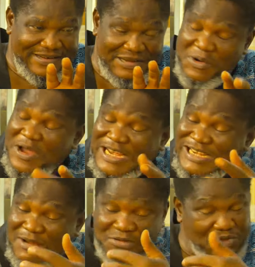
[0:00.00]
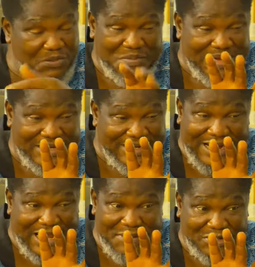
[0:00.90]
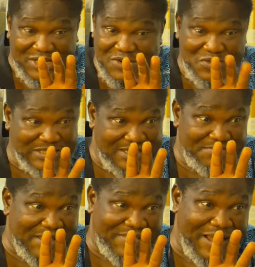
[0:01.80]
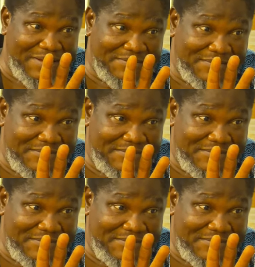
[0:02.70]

the more it dawns on me that I am actually wasting my time.